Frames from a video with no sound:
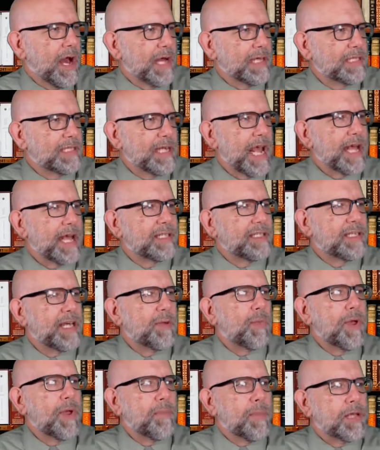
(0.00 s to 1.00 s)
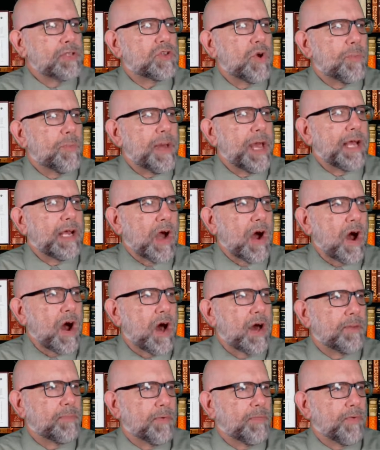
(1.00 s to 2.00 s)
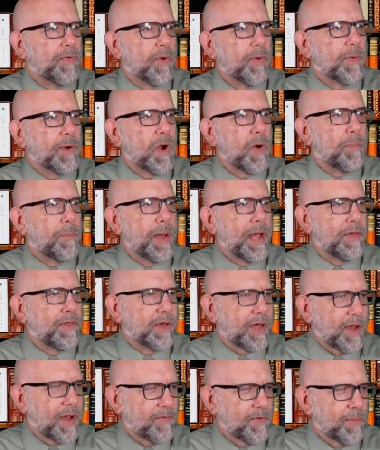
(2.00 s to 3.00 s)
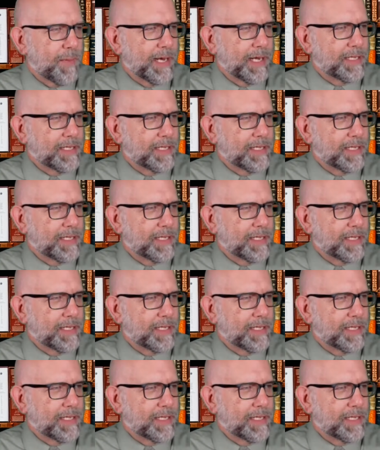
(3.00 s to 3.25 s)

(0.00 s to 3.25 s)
Stan said, we must obey God before we obey the government.